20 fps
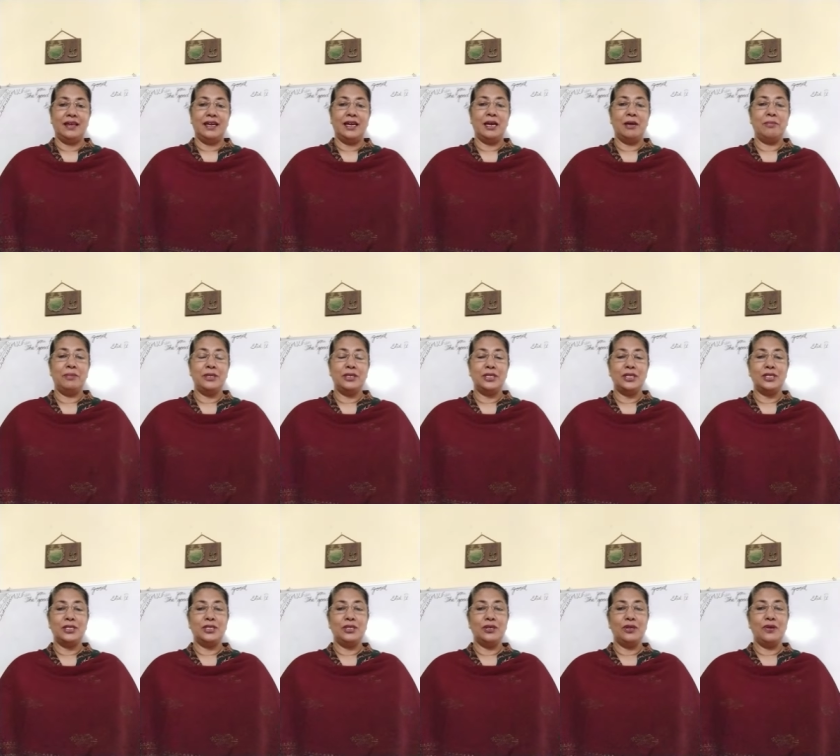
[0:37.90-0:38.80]
I've been
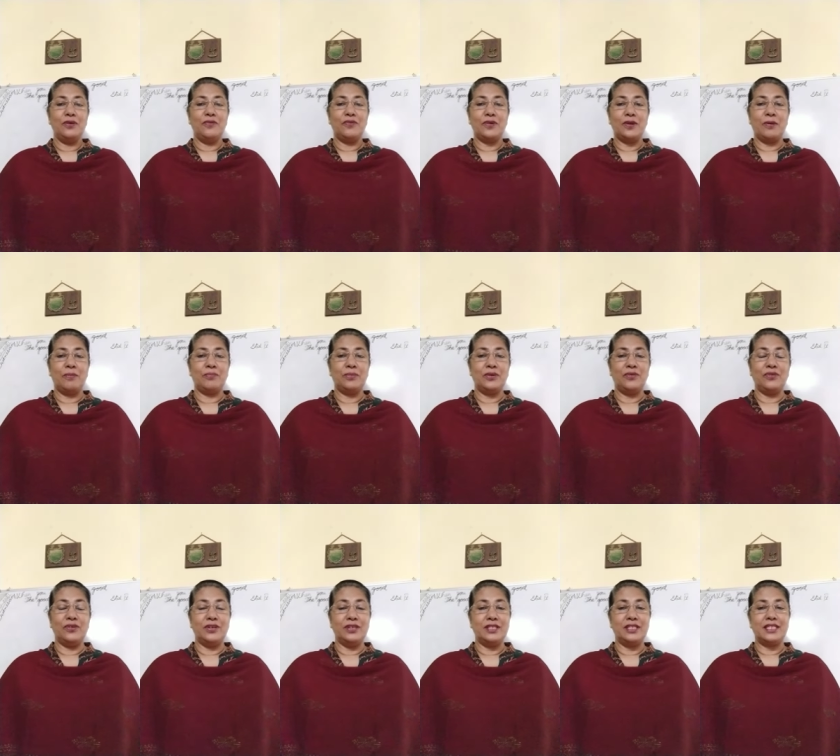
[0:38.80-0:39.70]
teaching you from the
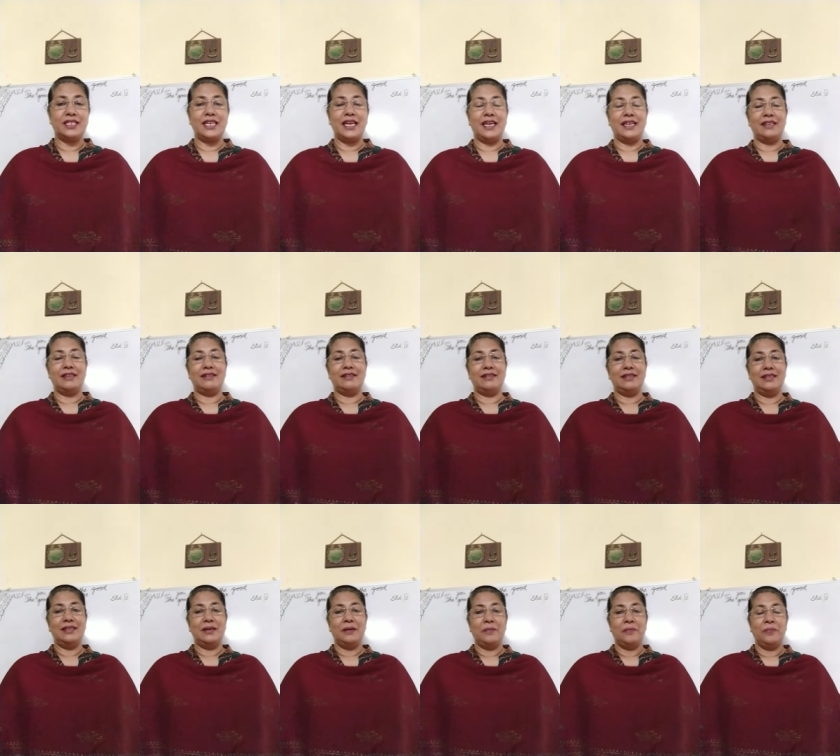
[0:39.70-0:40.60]
first standard
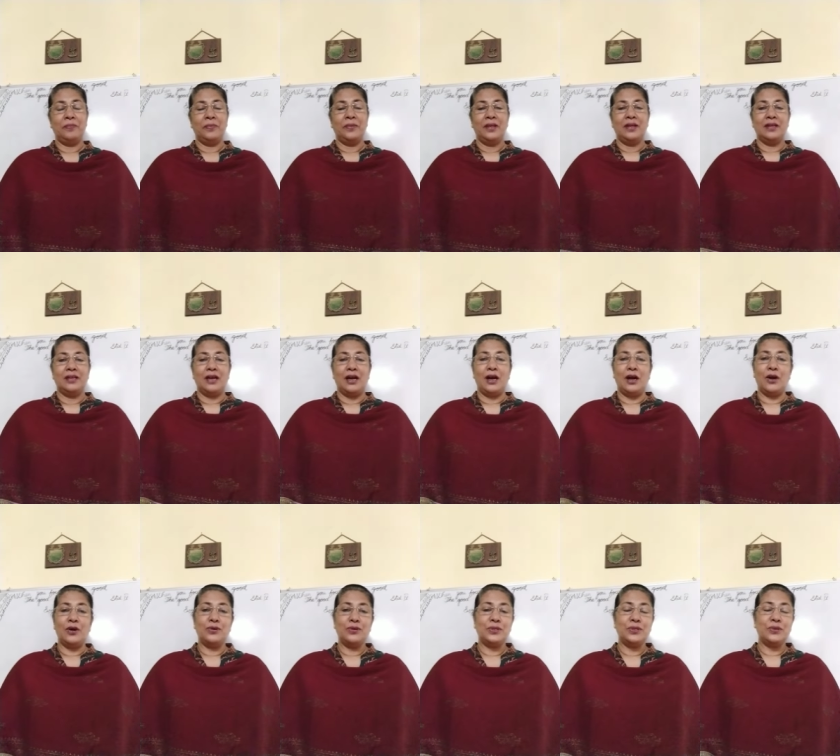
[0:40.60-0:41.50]

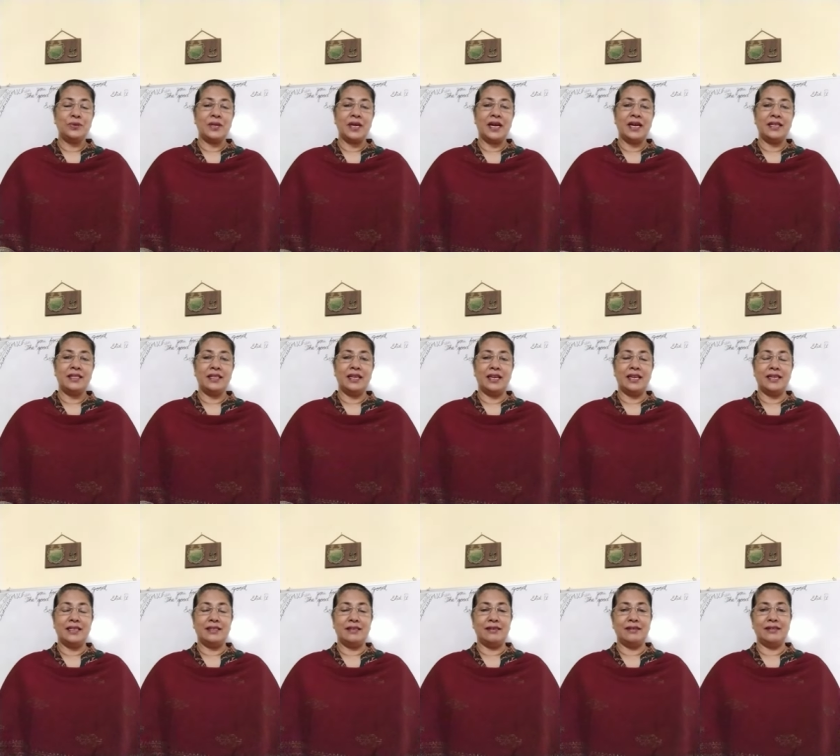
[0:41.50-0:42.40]
how to write the
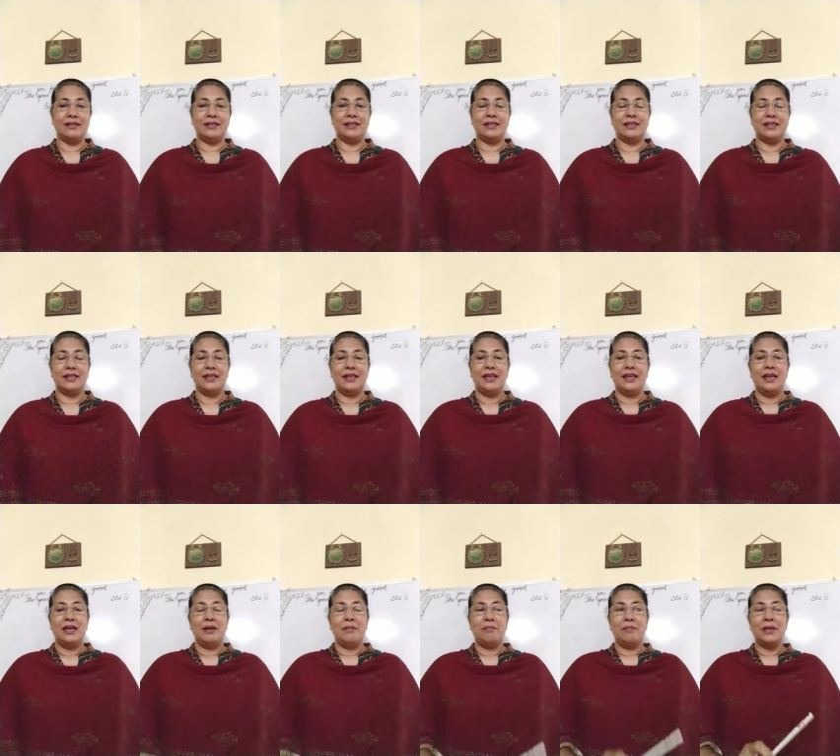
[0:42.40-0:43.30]
letters,
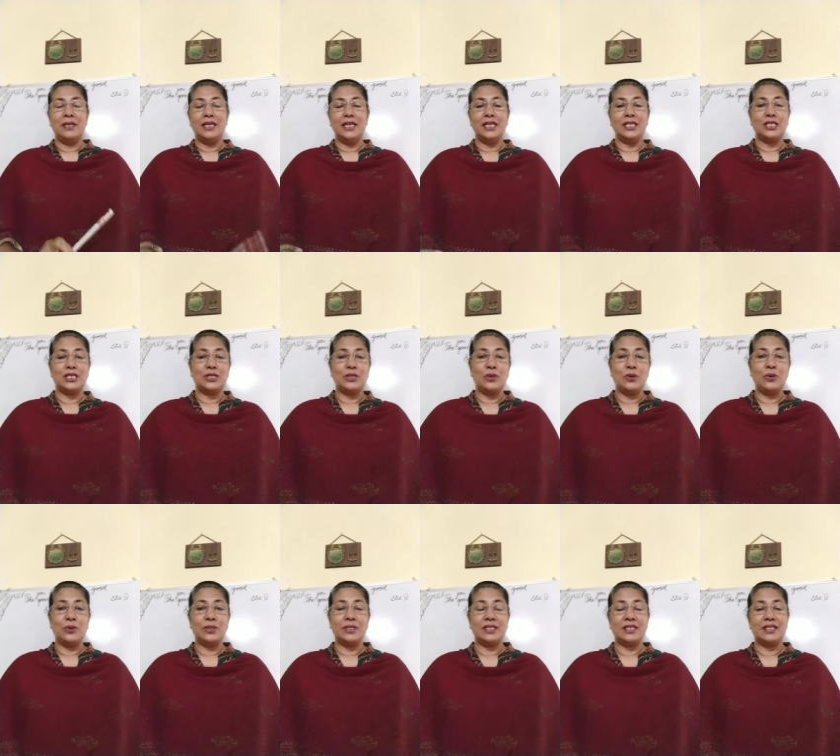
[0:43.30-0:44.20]
middle
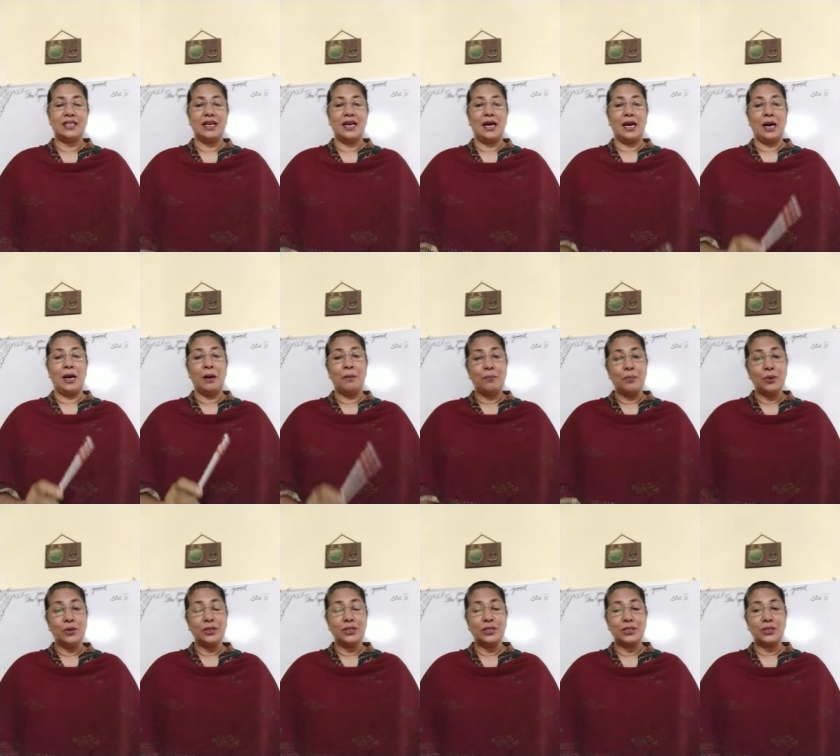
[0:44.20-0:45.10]
strokes,
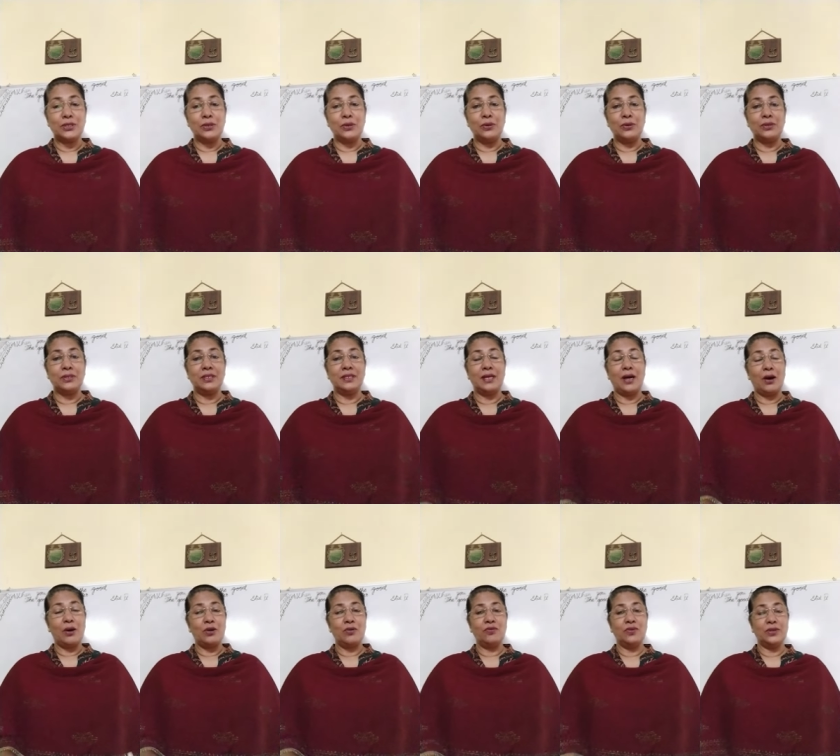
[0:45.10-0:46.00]
upward stroke,
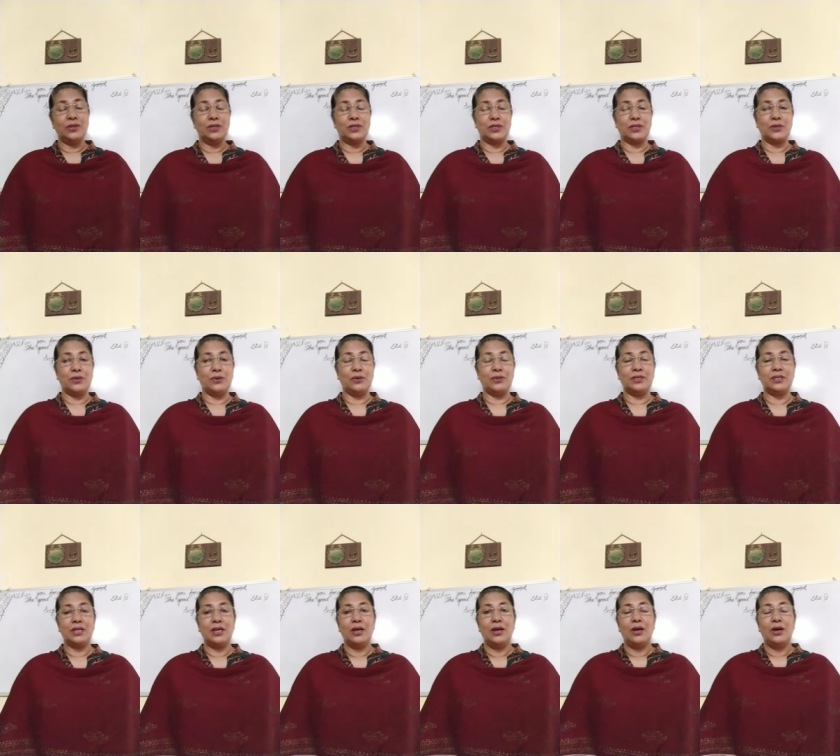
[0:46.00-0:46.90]
downward strokes,
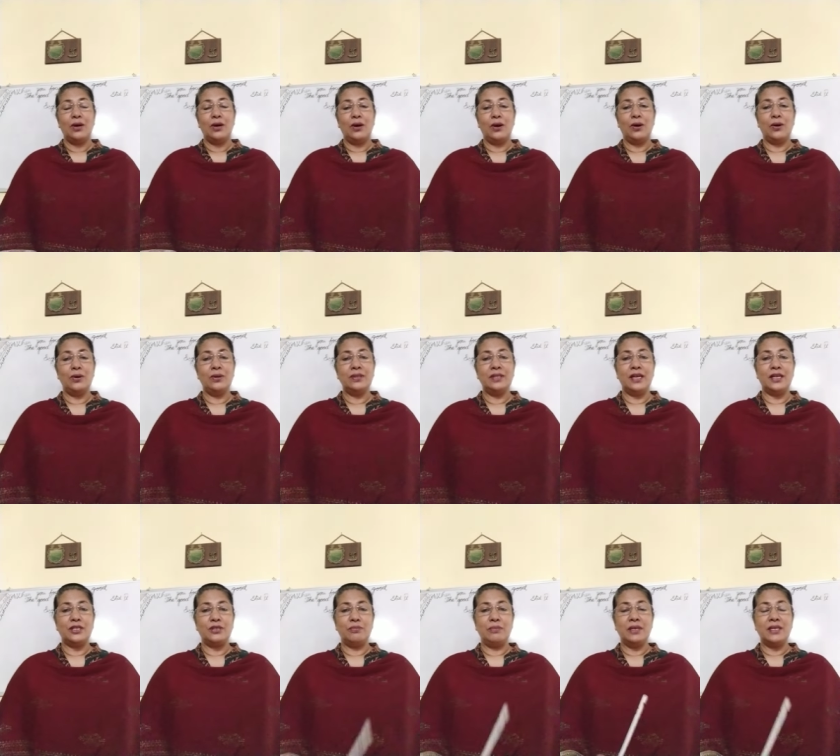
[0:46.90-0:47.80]
all
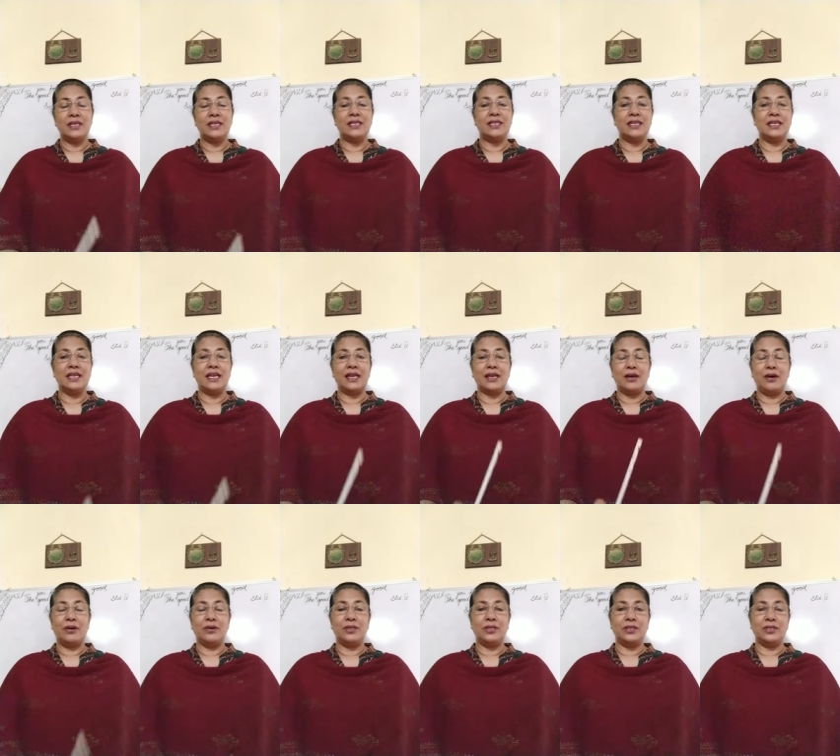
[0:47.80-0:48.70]
that be written
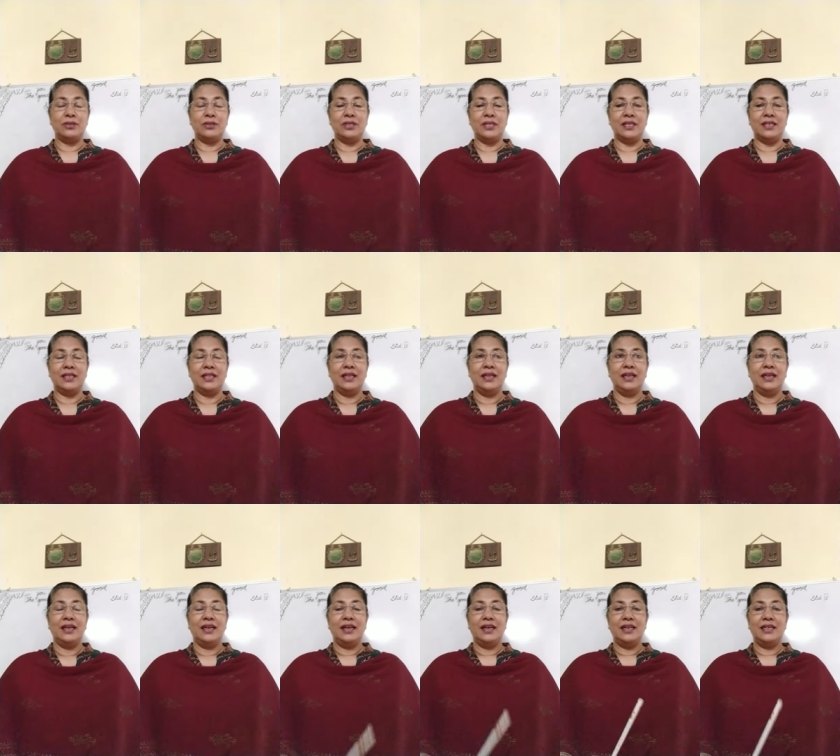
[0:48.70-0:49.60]
according to that
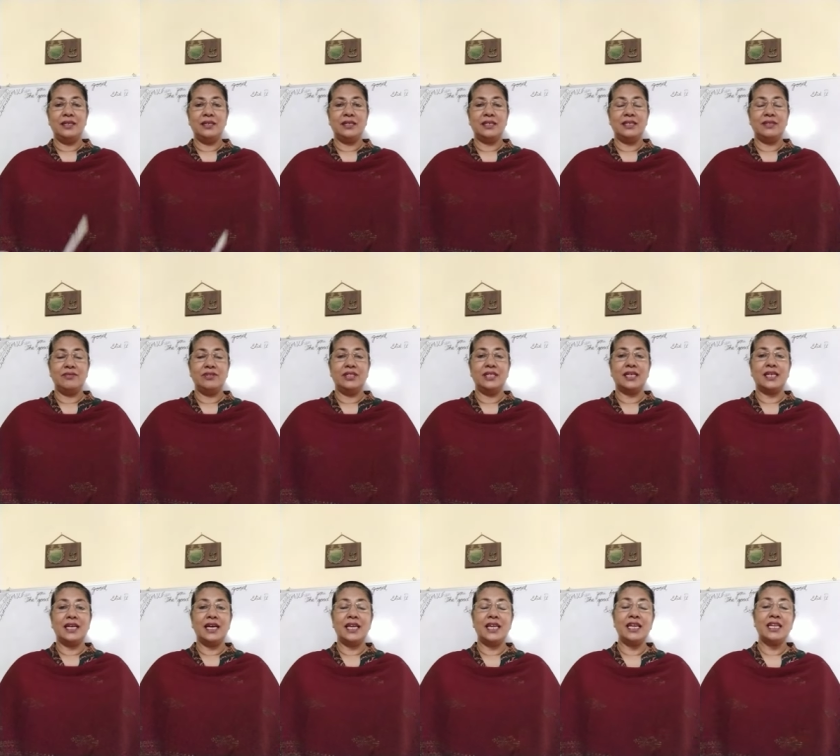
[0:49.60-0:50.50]
and with the
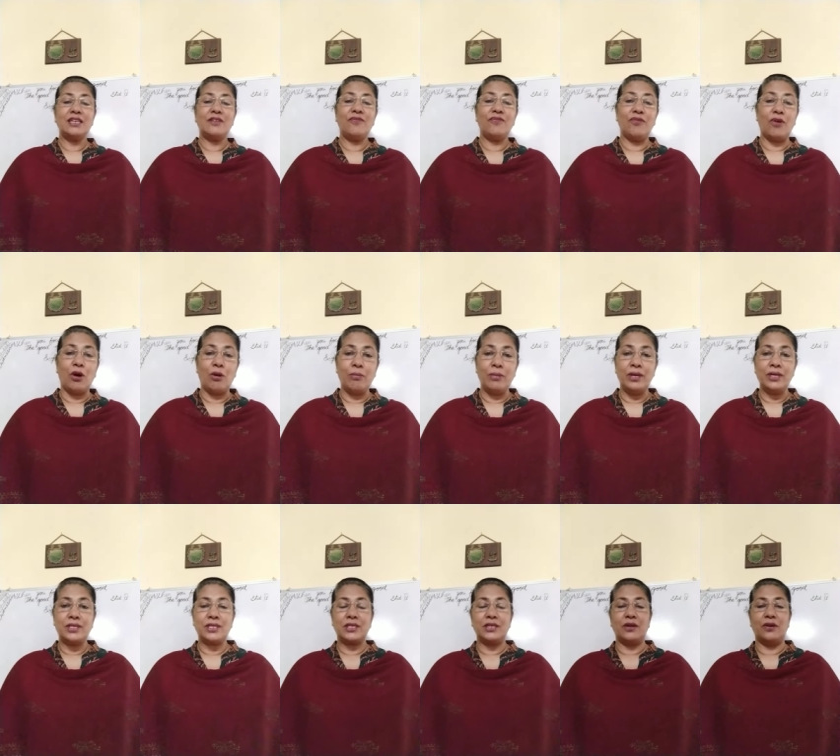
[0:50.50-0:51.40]
correct
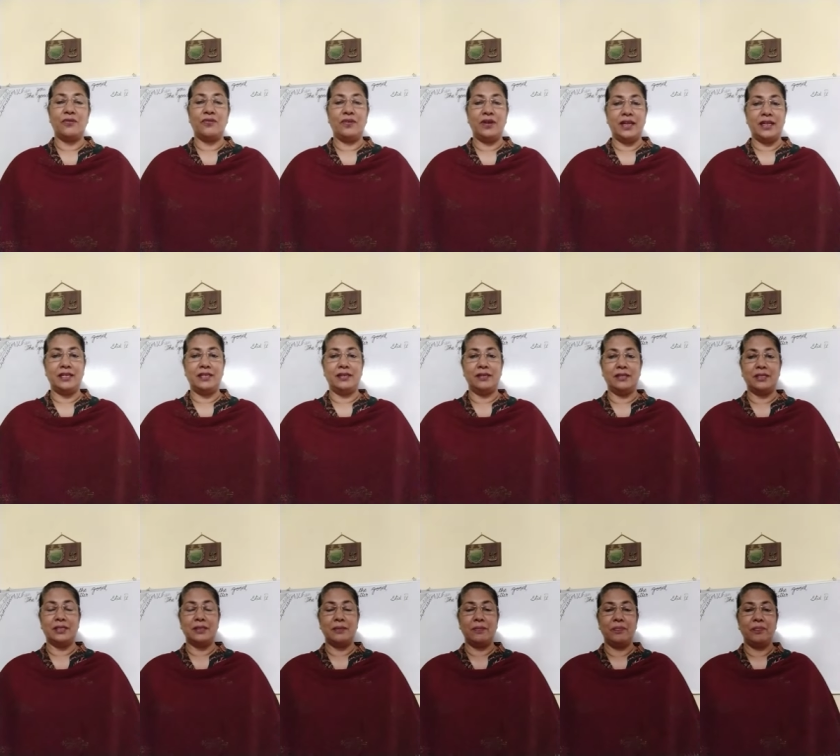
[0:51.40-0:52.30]
formation of
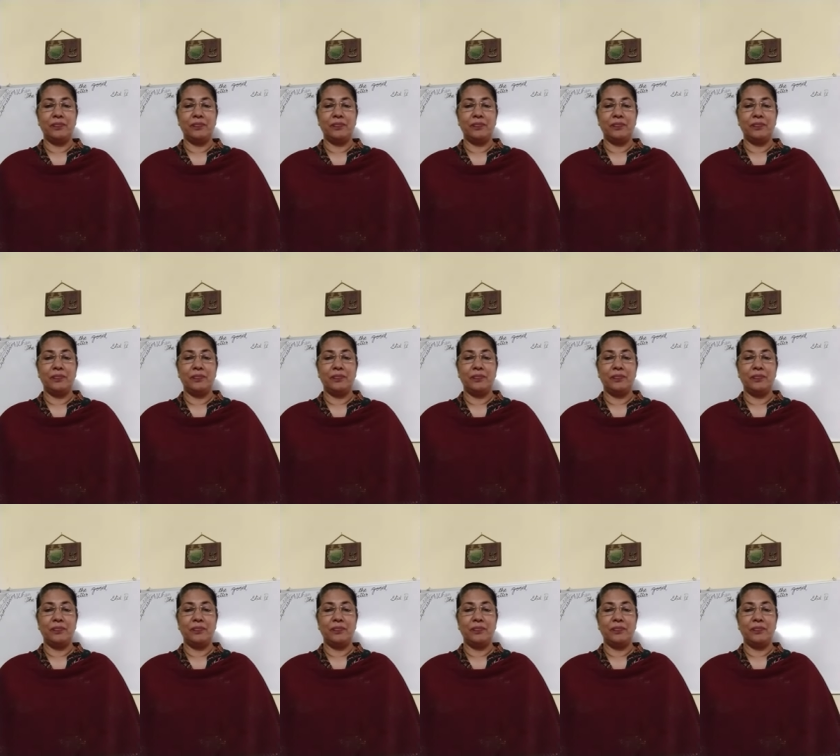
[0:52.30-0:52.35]
letters.